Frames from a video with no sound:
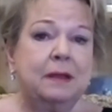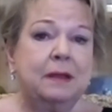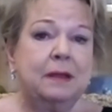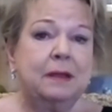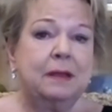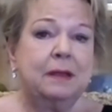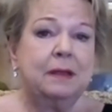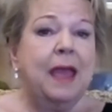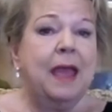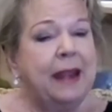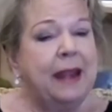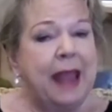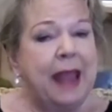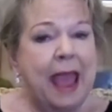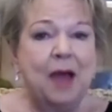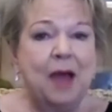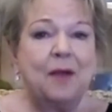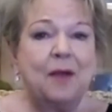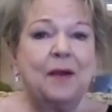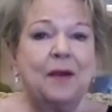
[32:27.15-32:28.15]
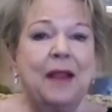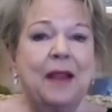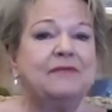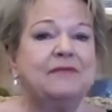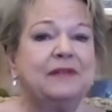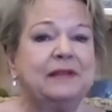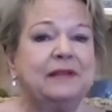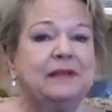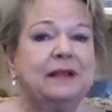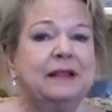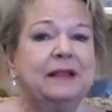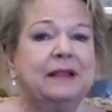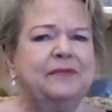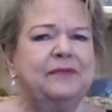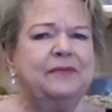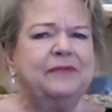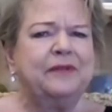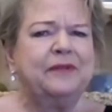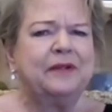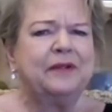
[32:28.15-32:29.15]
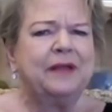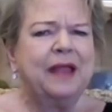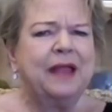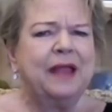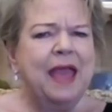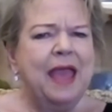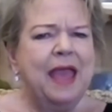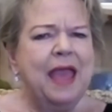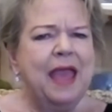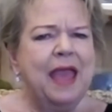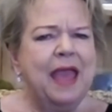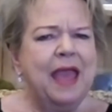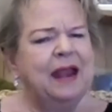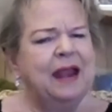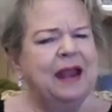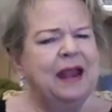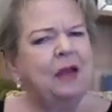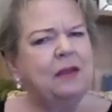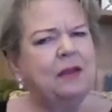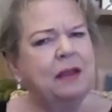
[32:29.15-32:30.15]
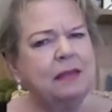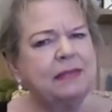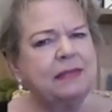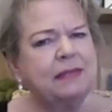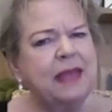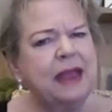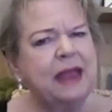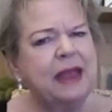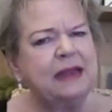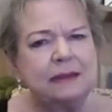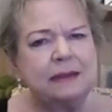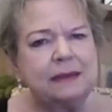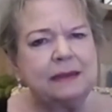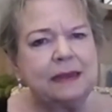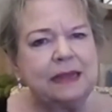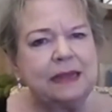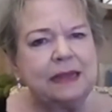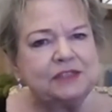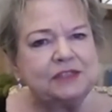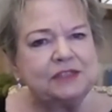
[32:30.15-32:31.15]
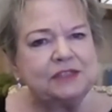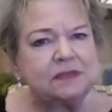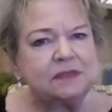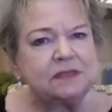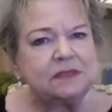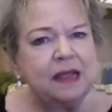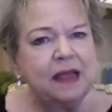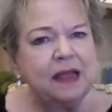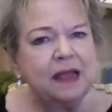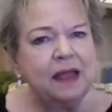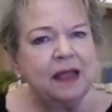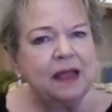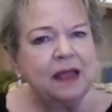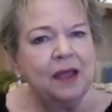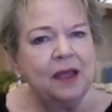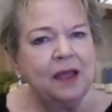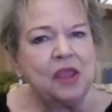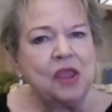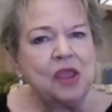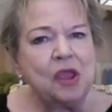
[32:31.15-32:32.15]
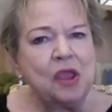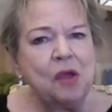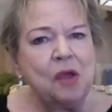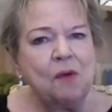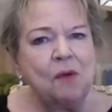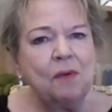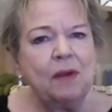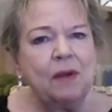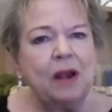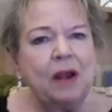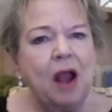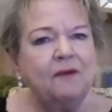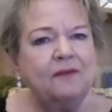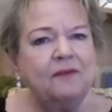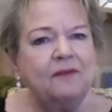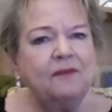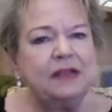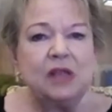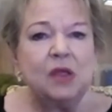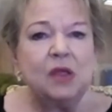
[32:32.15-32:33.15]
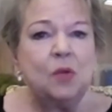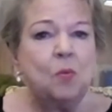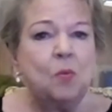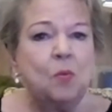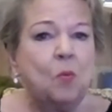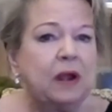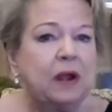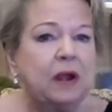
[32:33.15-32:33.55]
And I thought, that's a neat service. You know, and obviously one of their staff members probably came up with it.